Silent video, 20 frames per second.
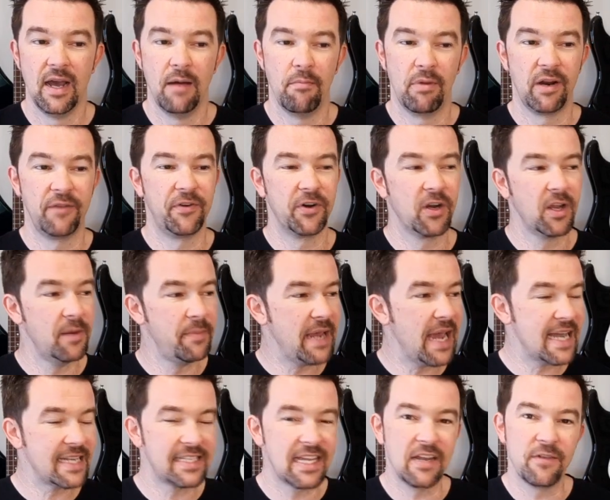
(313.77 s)
But if you're going to be
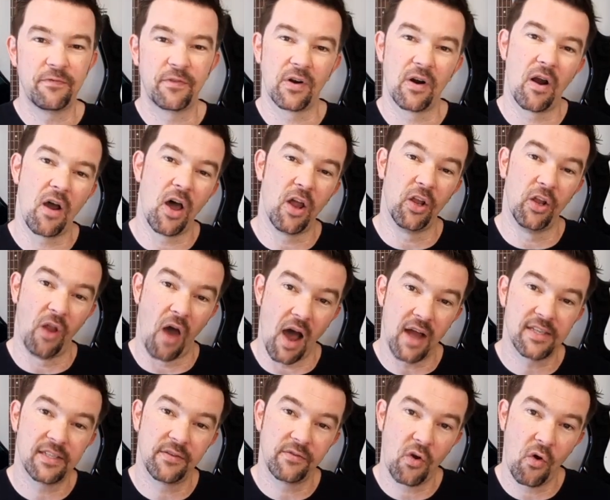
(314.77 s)
asking for
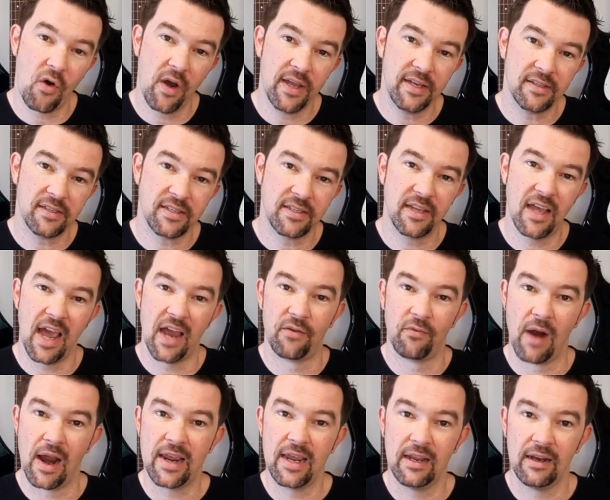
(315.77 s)
lots of coins and
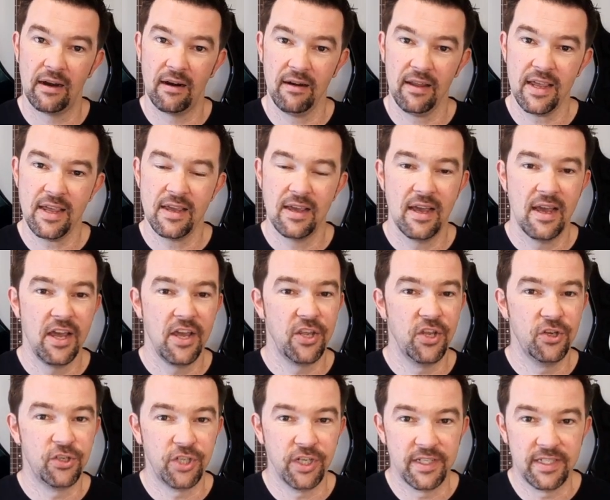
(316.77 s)
regularly,
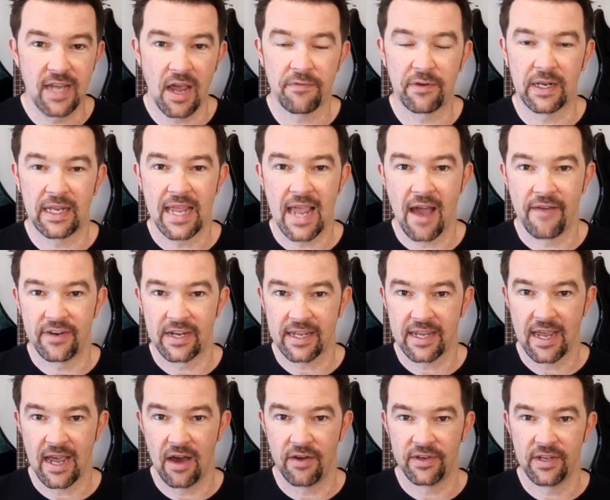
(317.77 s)
you should definitely have an
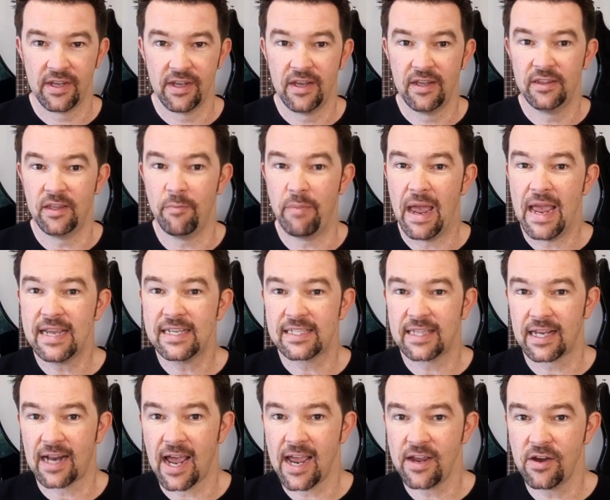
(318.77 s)
account. The banks
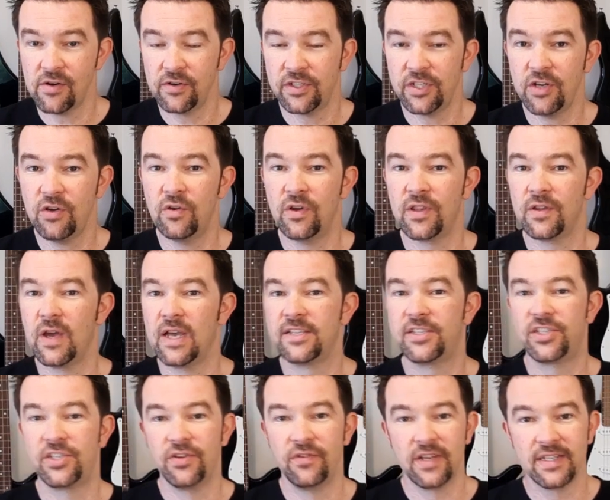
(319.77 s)
that I go to,
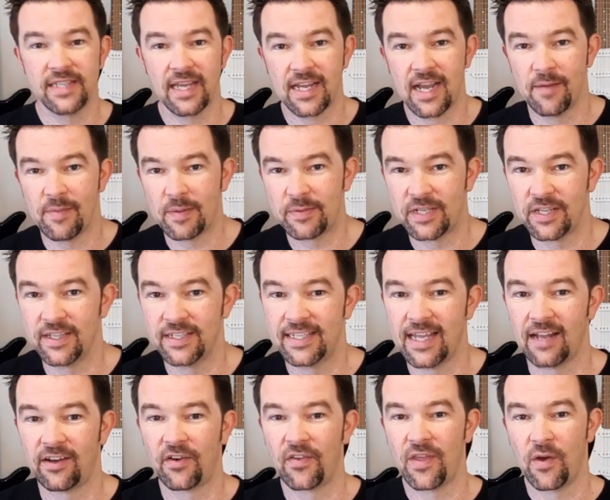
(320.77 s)
as soon as I come up to the
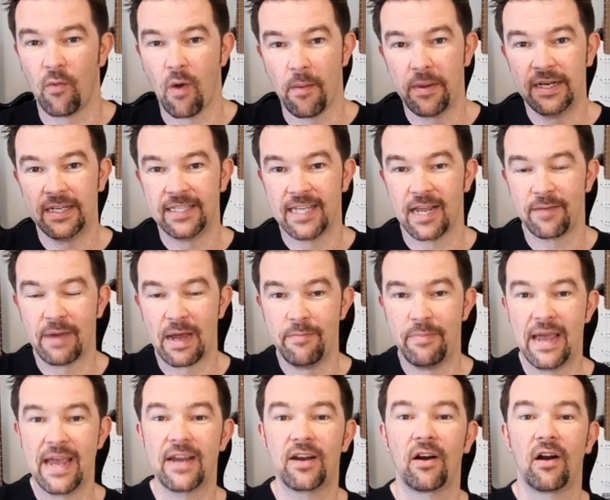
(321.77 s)
teller, they want me to take my
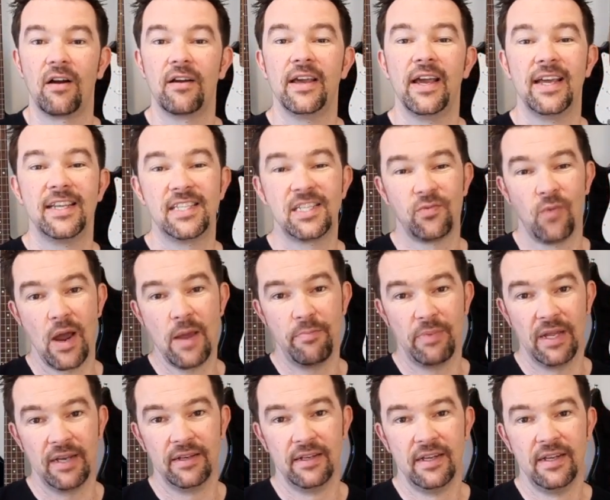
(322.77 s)
bank card and swipe
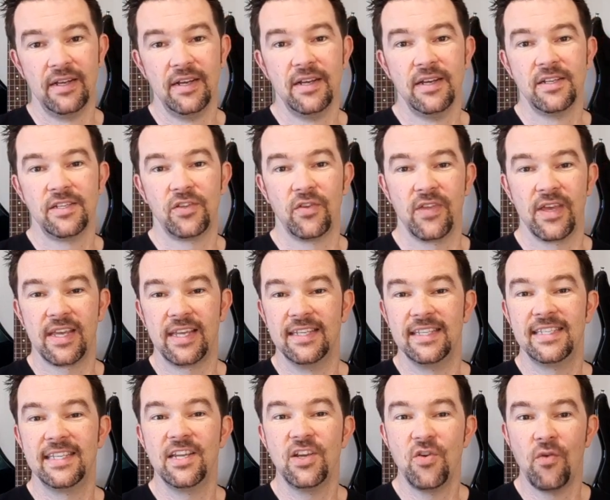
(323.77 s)
it so they can
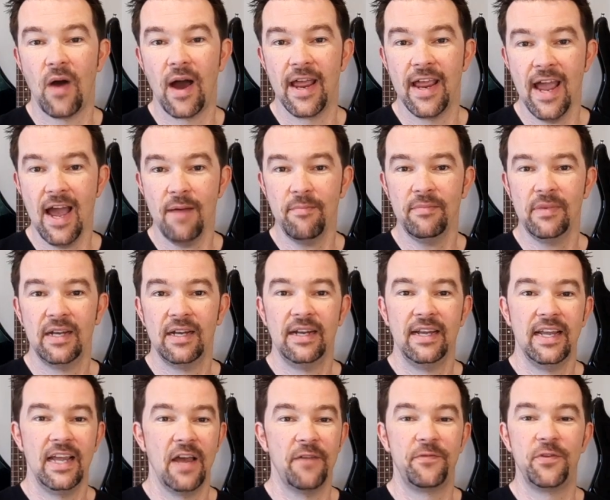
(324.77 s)
see who I am.
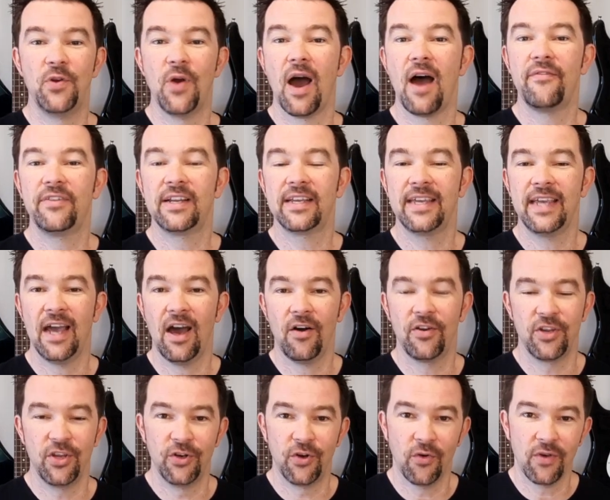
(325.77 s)
If you have an
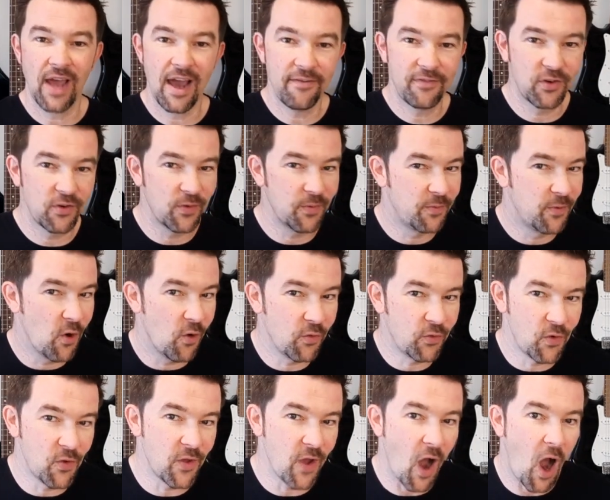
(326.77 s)
account, you don't have to go
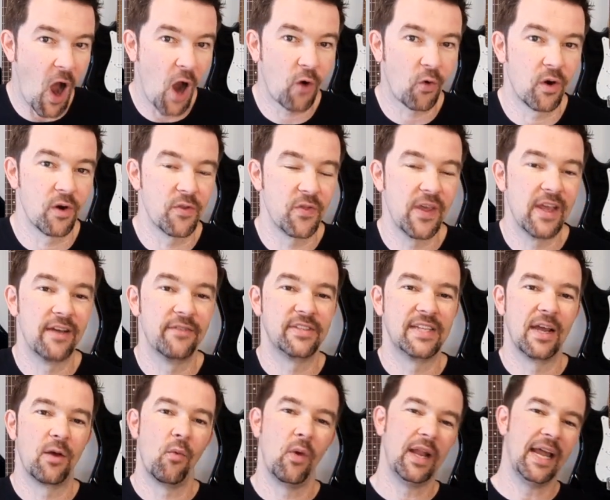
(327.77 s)
through the awkward thing of
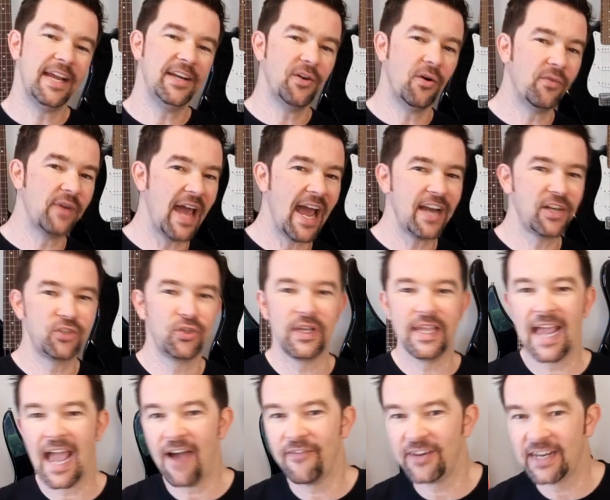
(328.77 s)
saying, well, I don't
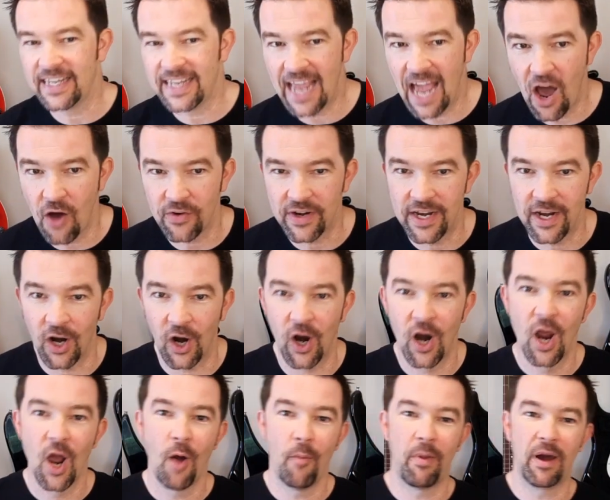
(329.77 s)
actually have an account here,
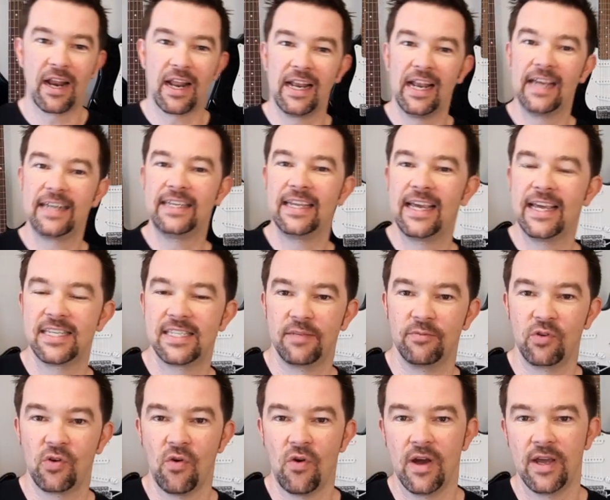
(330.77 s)
but I'd like to get
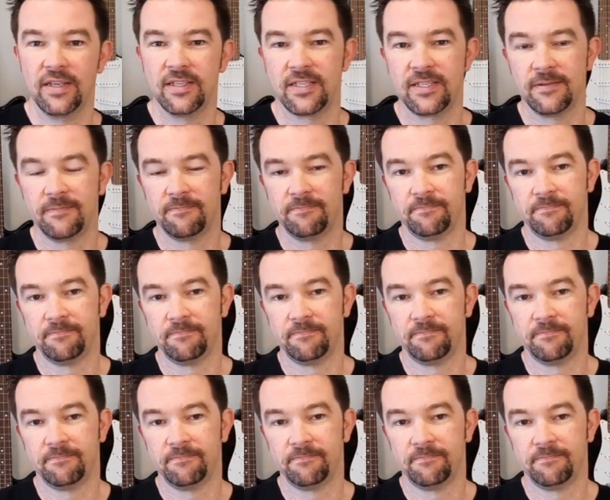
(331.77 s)
some coins.